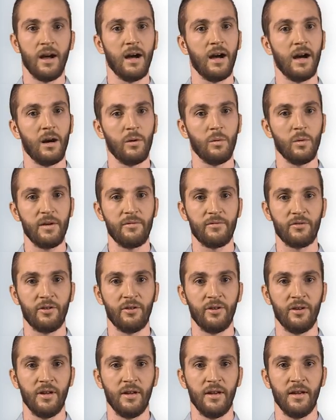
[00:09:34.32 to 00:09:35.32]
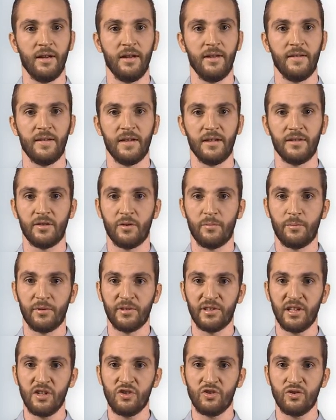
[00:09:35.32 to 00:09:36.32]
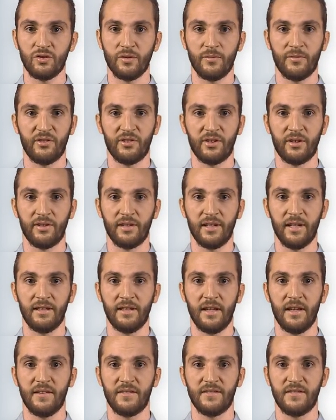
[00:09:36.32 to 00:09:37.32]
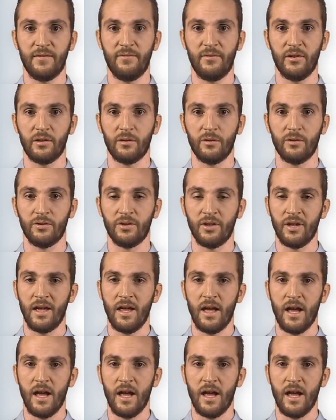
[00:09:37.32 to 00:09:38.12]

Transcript: However, the interpretation of SAR data is difficult.